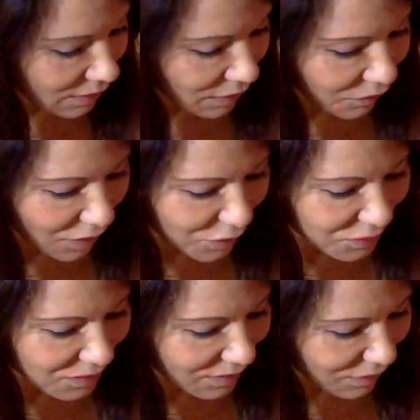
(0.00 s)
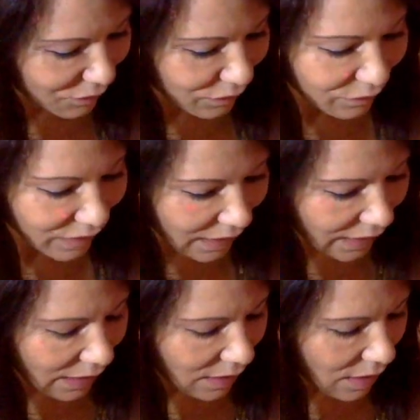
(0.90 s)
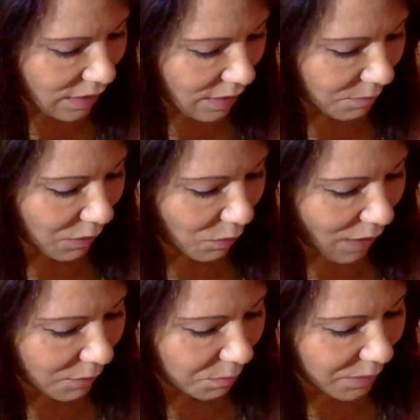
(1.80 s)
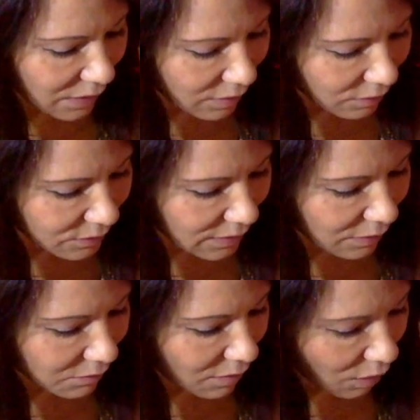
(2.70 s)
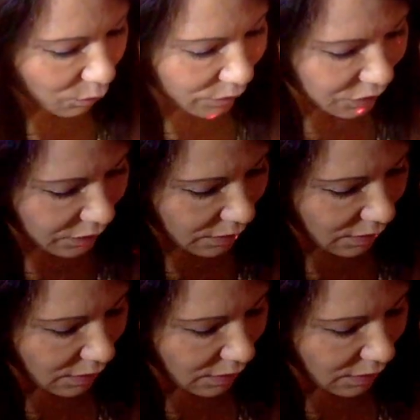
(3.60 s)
Give others the gift of letting them be right. Be yielding, not rigid.